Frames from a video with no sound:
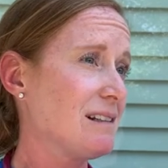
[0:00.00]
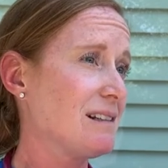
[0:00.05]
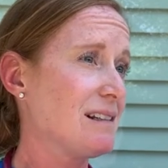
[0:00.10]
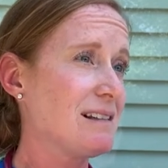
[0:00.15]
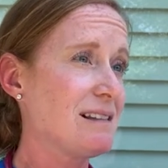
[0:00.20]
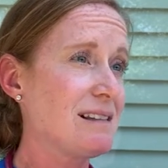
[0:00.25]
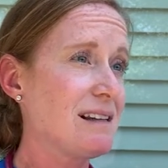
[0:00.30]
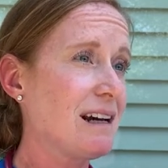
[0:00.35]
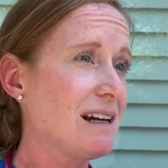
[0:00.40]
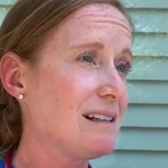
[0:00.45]

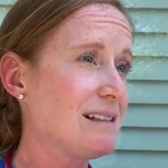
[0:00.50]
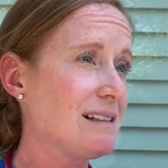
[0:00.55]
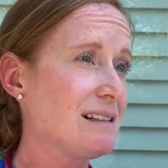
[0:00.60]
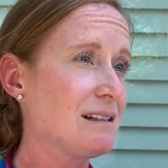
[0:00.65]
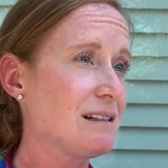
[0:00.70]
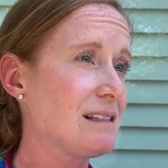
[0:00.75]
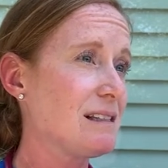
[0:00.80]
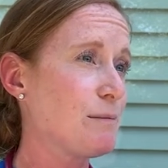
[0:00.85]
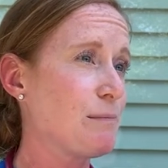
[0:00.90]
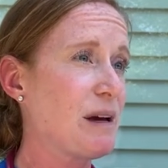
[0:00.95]
decide
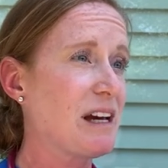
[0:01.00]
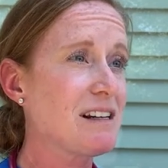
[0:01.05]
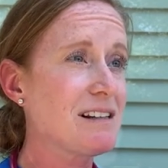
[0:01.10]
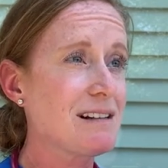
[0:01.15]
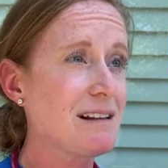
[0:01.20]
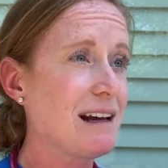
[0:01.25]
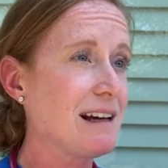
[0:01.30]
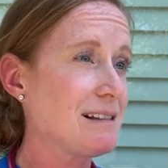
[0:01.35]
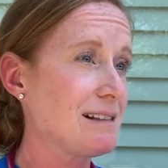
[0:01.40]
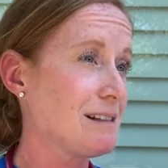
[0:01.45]
to
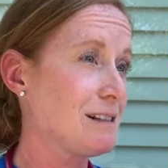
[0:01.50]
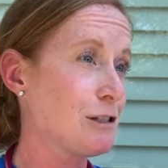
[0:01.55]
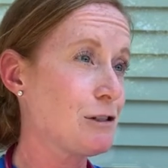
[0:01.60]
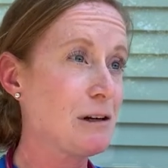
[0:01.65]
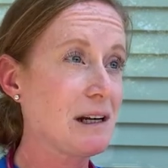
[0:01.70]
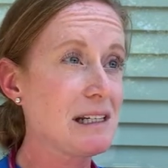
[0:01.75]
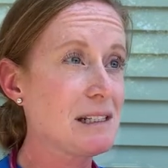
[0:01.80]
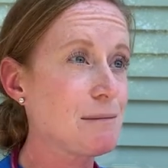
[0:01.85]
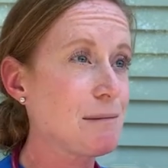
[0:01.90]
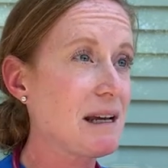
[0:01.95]
specialize in
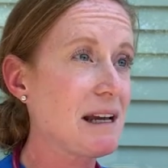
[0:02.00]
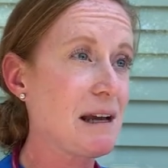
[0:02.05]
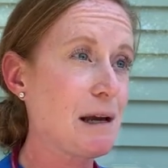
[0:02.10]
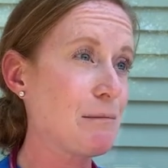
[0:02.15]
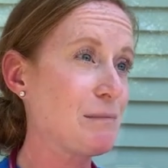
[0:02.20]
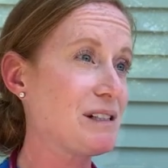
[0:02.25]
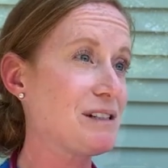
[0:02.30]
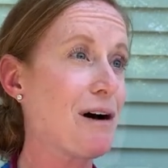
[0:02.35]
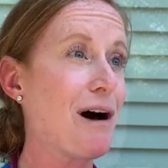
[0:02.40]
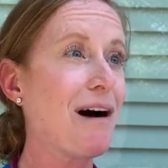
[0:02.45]
transplant
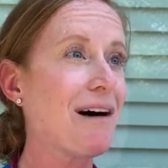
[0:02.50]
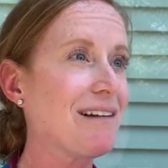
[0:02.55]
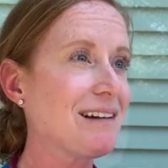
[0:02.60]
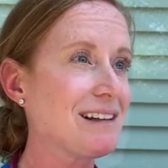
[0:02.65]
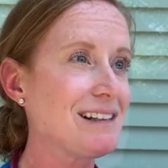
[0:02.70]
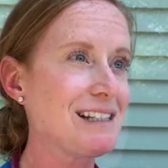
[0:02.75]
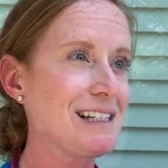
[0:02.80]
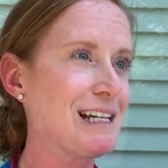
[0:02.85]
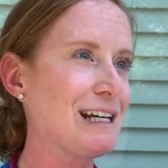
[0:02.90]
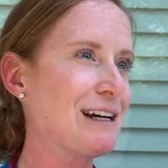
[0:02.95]

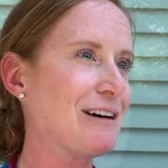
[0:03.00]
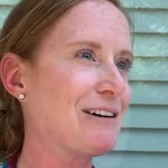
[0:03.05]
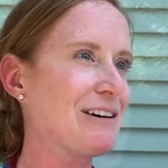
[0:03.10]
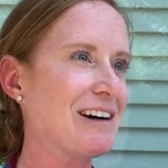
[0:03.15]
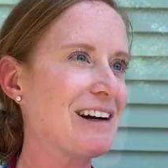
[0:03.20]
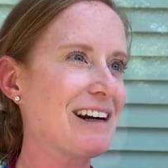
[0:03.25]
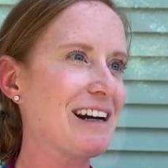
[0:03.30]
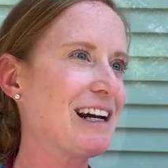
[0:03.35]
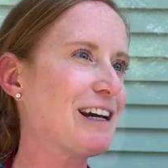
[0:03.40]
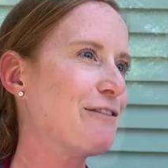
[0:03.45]
hepatology
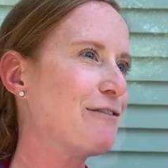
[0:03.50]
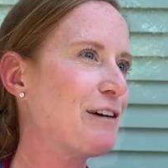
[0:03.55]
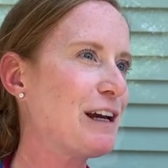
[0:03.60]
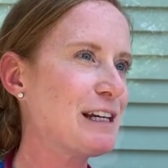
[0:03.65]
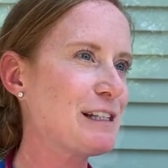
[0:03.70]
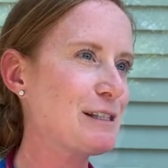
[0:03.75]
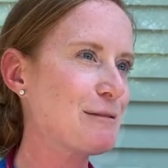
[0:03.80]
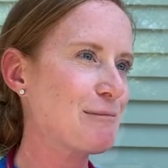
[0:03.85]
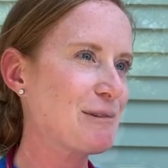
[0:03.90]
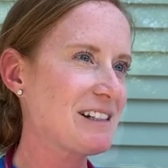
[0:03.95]
or
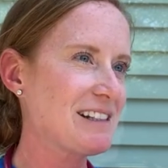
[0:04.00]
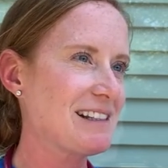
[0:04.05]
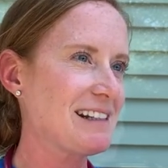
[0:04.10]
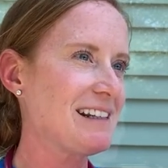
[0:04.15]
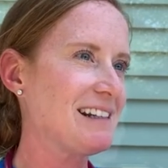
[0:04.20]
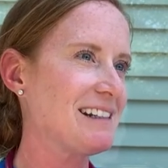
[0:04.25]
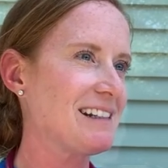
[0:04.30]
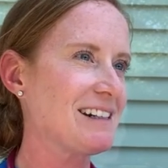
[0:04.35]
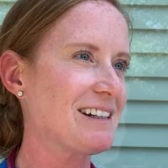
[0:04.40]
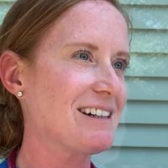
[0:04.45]
advanced
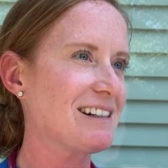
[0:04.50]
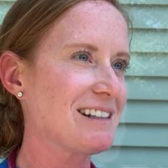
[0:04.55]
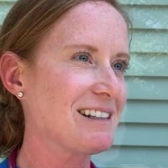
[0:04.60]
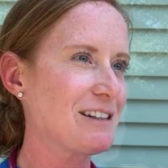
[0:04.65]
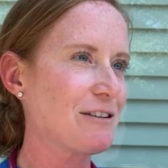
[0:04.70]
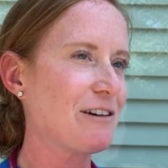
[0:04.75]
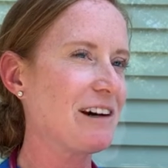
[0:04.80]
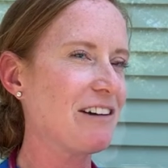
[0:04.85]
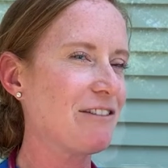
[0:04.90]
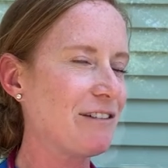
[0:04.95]
procedures.
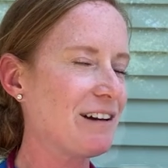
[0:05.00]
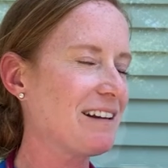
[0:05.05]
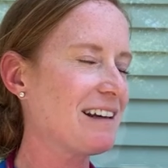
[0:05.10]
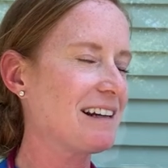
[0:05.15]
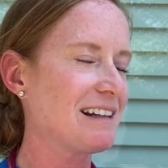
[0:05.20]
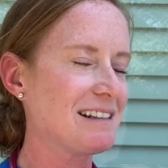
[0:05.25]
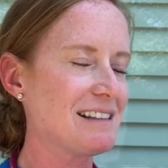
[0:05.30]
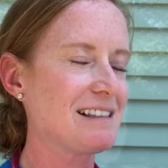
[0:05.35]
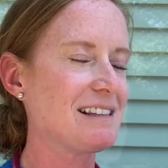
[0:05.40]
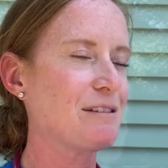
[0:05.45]
So I feel
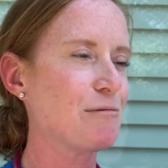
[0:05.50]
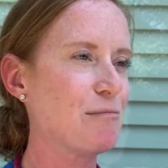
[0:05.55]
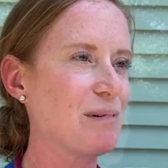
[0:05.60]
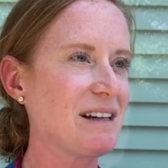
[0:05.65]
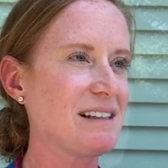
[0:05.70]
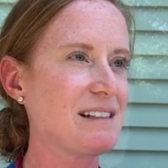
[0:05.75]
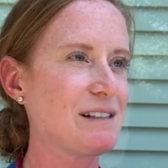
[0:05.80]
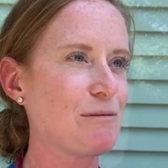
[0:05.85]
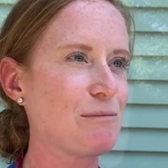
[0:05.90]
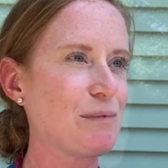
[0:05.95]
like it's the
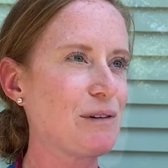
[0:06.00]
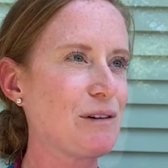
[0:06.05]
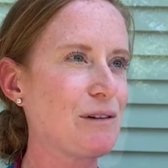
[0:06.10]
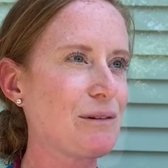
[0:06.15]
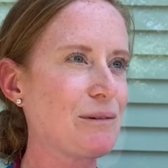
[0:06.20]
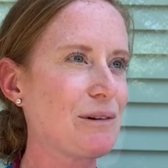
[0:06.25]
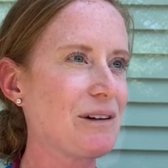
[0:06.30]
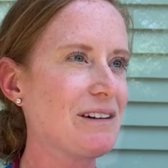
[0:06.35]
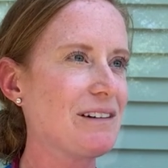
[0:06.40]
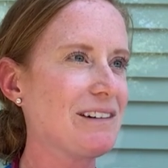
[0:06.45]
best of both
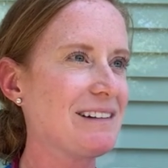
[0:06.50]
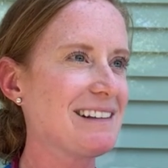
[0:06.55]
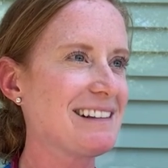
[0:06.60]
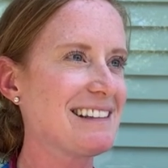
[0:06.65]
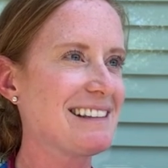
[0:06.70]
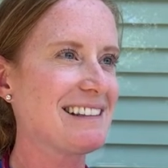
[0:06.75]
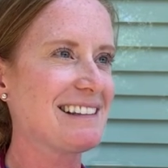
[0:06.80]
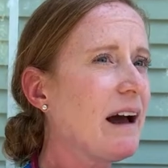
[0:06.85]
worlds.